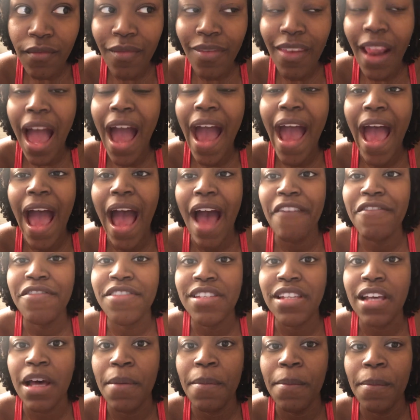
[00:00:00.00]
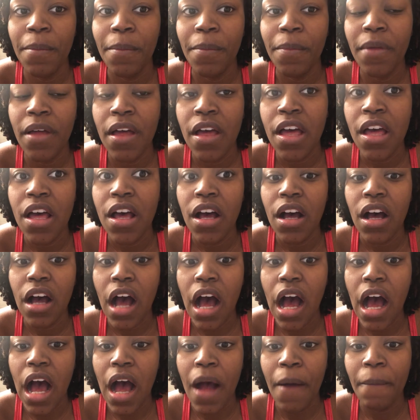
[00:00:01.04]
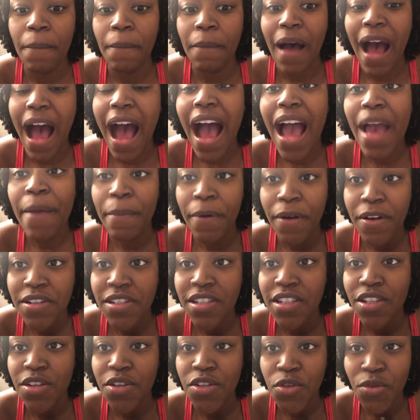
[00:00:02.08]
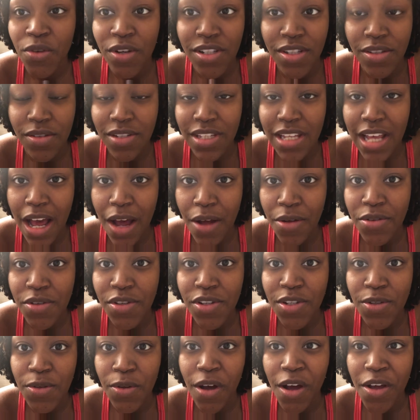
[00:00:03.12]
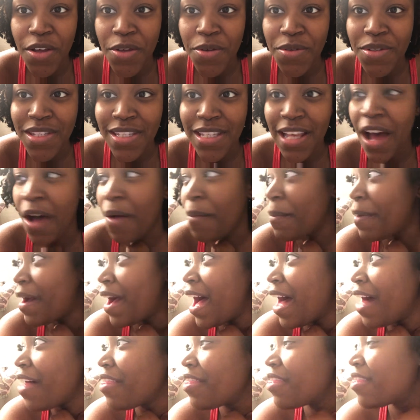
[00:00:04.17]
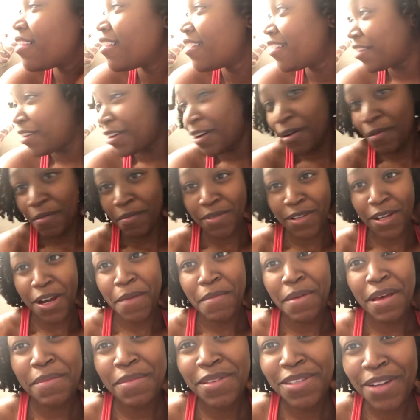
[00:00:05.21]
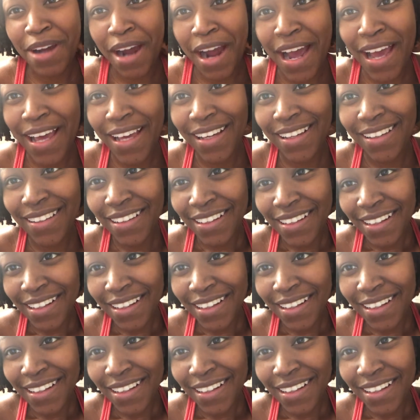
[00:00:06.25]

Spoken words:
I have some, I personally use crystal sounds, so I'll use sound bath. I'm sorry, baby's crying.